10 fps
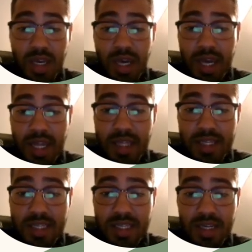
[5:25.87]
And this
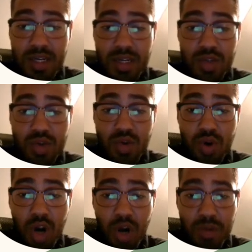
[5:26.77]
is going to
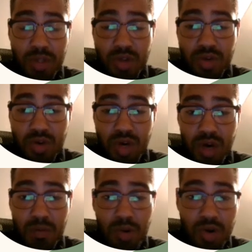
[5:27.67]
open you a
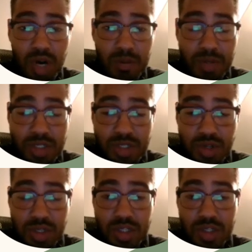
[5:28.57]
more
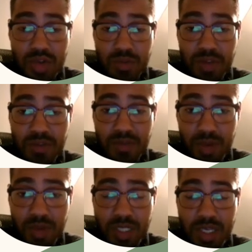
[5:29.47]
opportunity to be
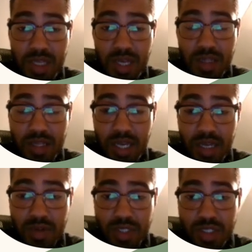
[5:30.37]
fluent in that
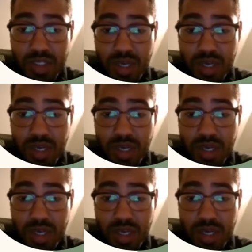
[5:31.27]
language.